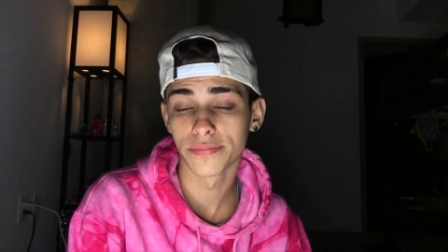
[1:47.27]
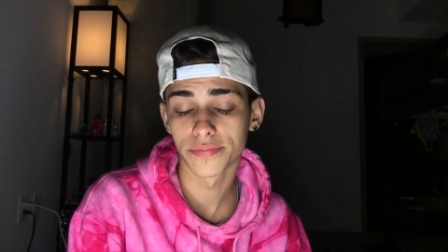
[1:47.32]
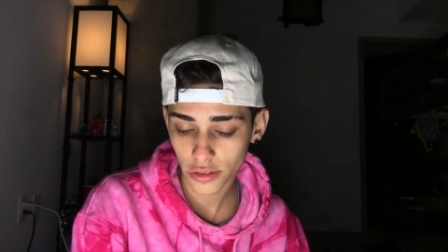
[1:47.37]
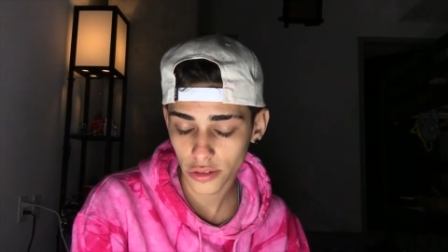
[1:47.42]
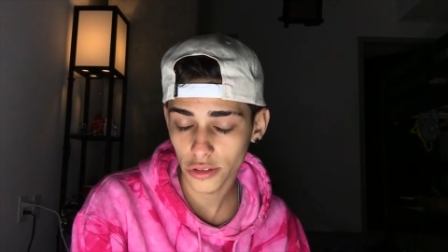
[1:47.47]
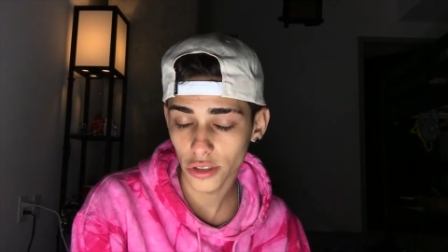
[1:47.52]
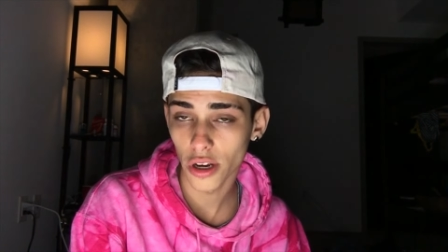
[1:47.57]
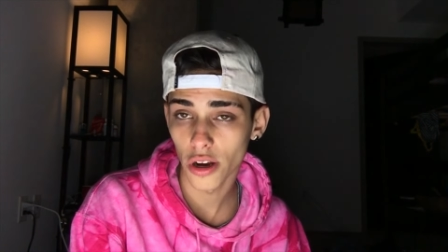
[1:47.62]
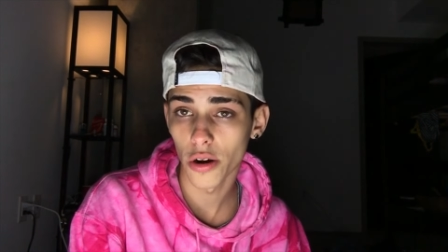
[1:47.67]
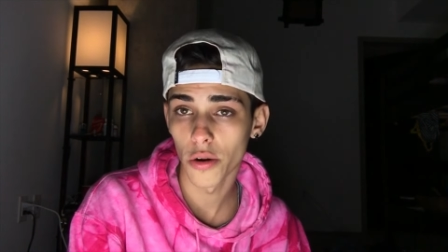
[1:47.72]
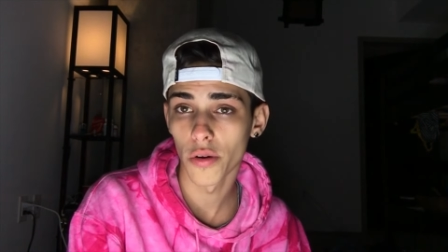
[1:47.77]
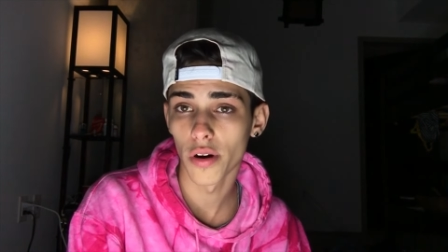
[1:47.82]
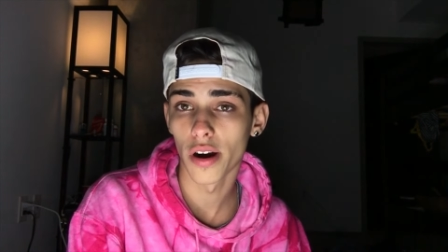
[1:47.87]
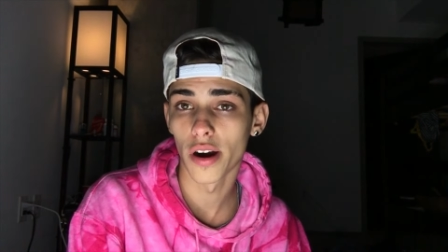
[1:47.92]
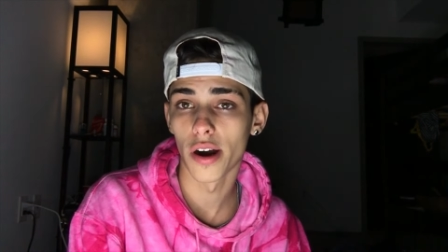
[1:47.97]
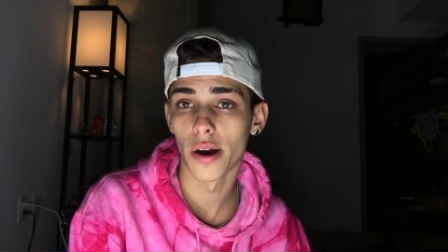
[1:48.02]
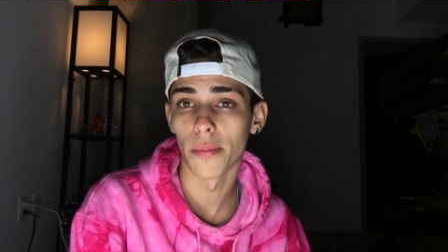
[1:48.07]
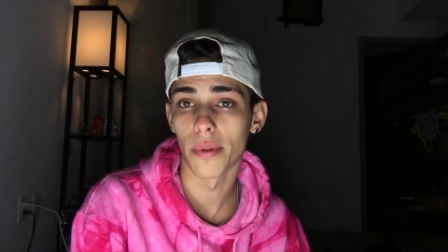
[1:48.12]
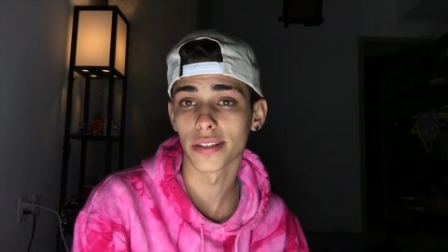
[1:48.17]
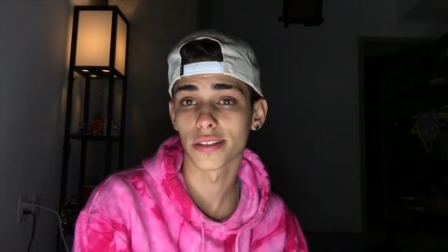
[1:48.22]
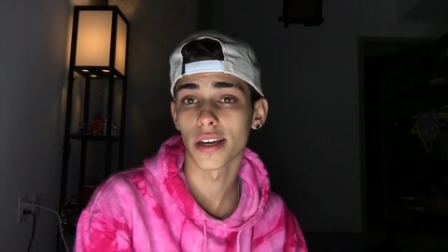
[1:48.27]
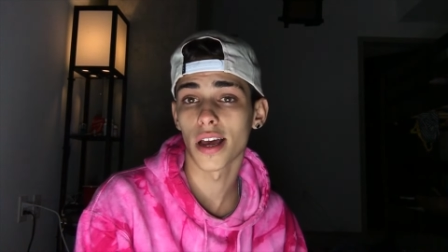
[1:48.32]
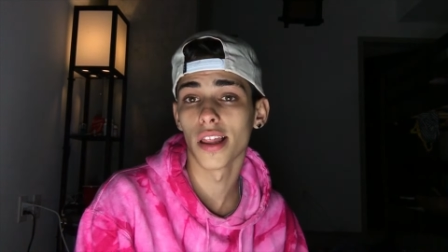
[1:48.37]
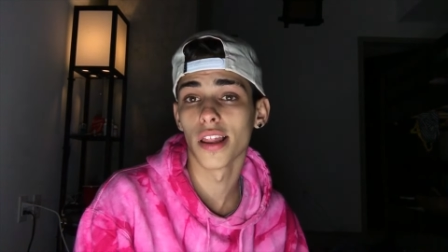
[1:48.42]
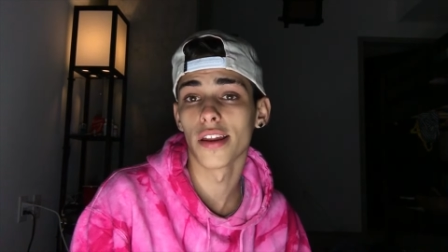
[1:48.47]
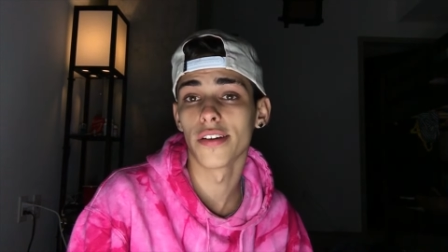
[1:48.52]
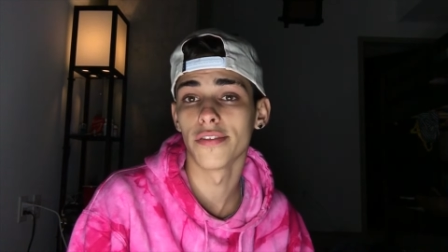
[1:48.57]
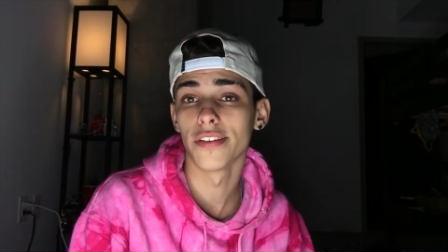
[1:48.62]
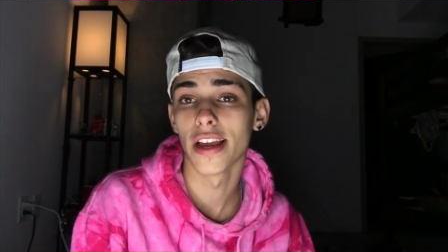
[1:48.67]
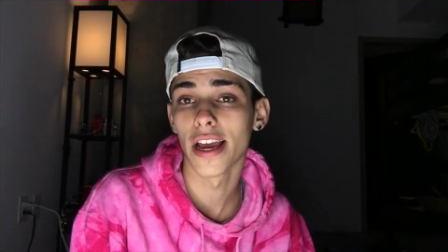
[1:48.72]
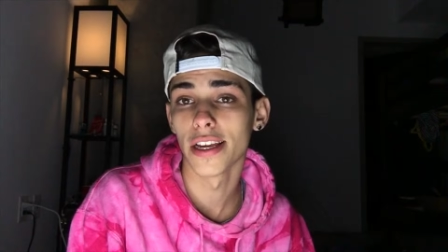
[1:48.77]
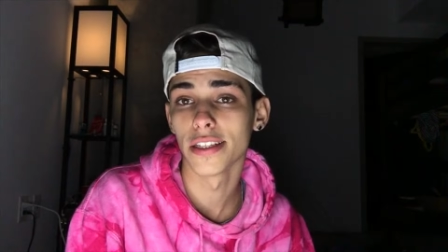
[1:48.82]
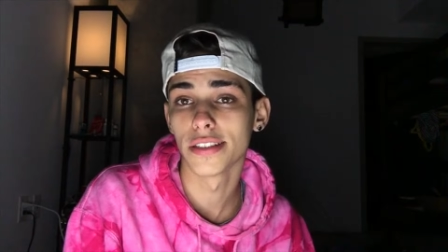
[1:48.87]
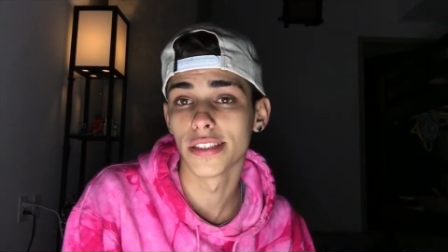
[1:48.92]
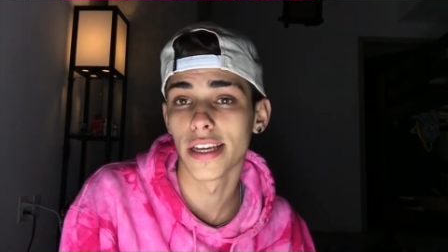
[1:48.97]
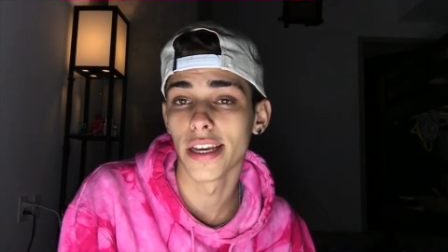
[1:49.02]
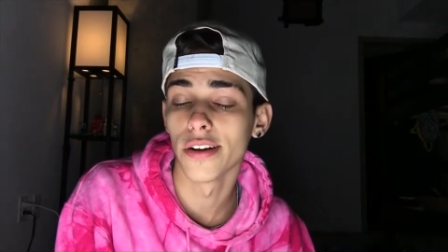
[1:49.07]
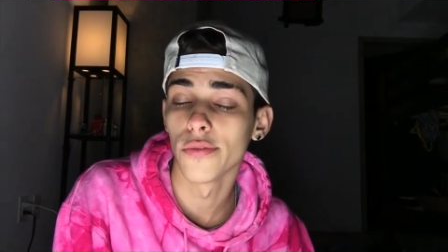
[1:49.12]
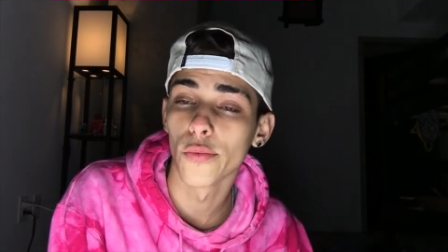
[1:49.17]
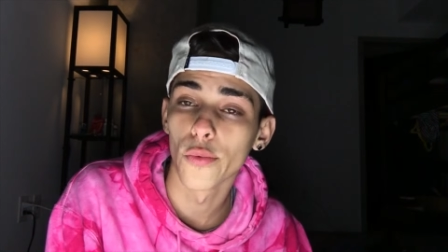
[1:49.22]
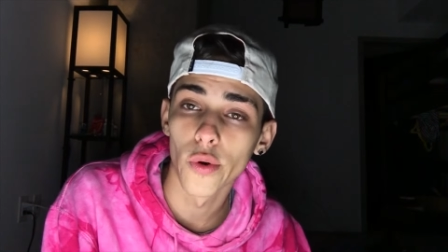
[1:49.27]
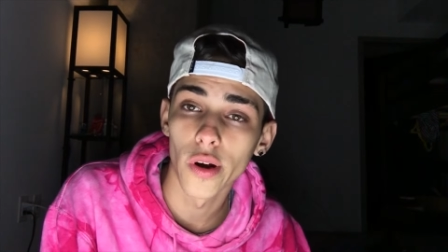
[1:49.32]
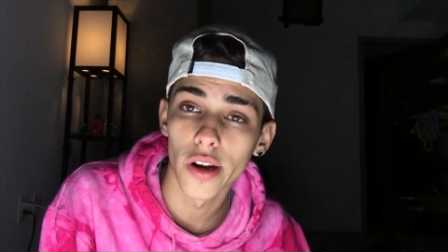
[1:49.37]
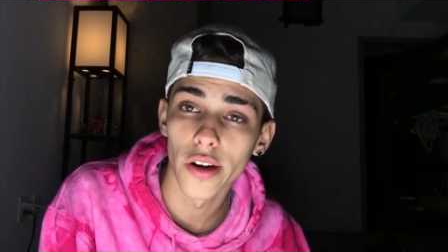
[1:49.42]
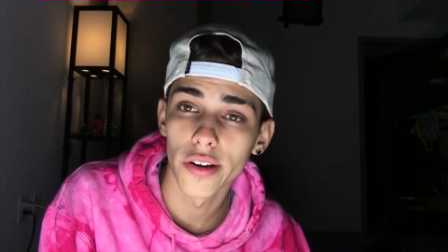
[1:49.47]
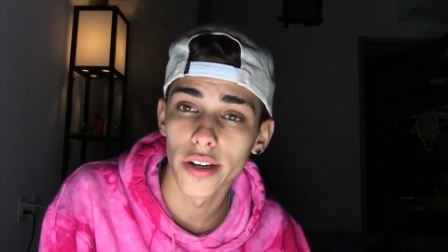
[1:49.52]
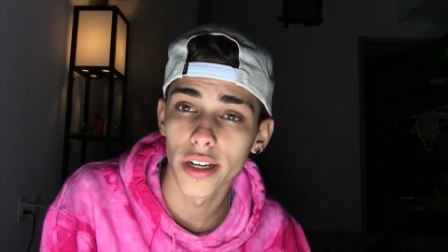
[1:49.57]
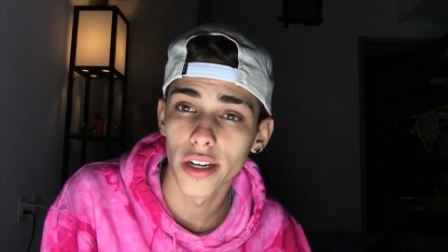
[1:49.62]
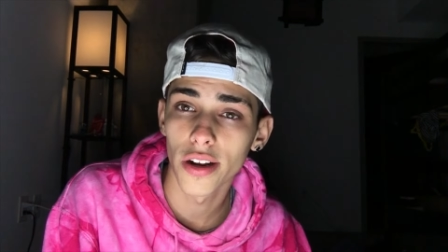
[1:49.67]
So, I saw a lot of you guys getting worried